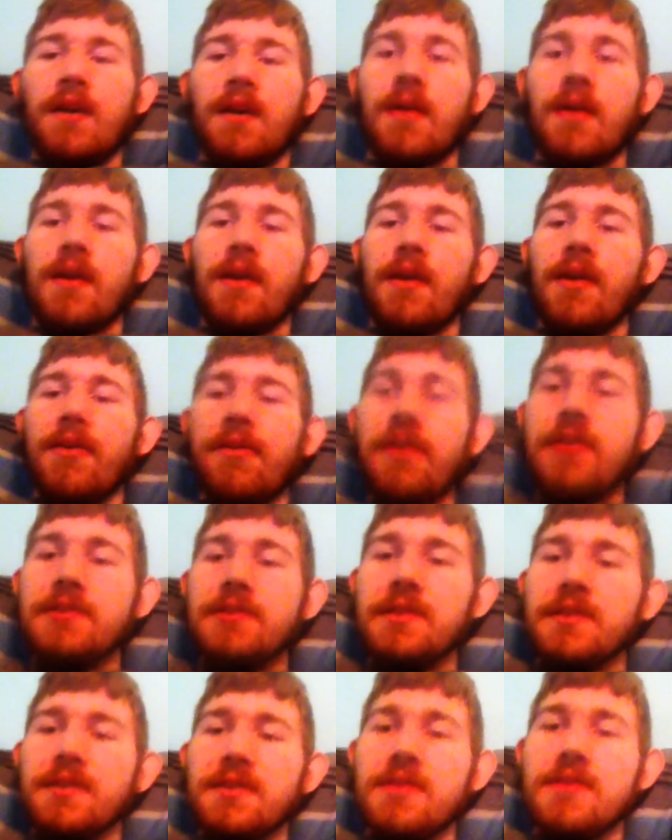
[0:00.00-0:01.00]

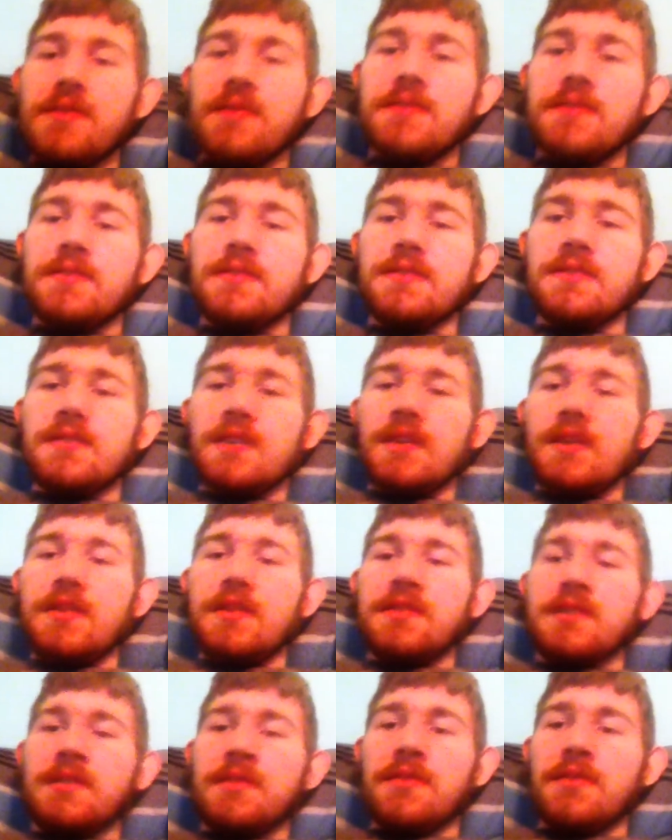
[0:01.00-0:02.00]
This is
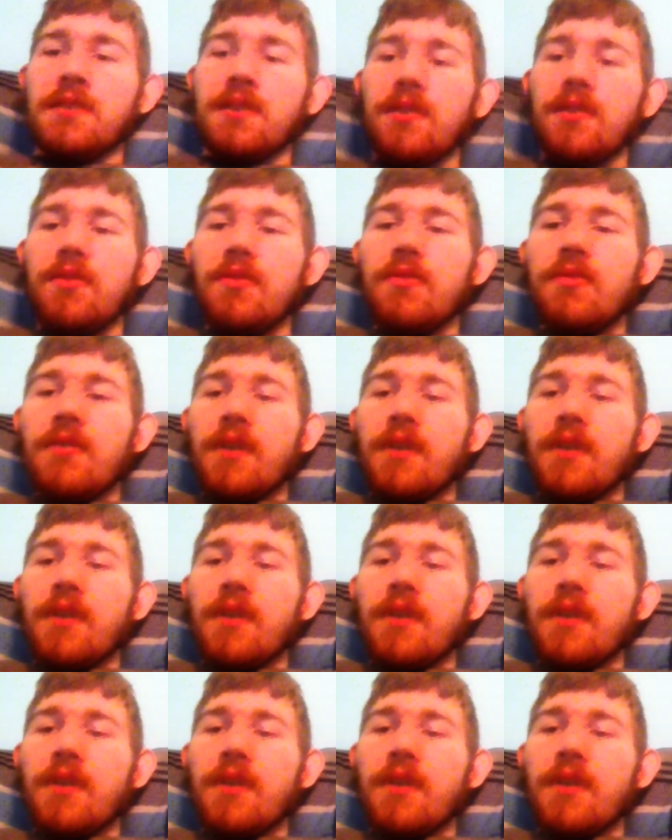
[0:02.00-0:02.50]
season 2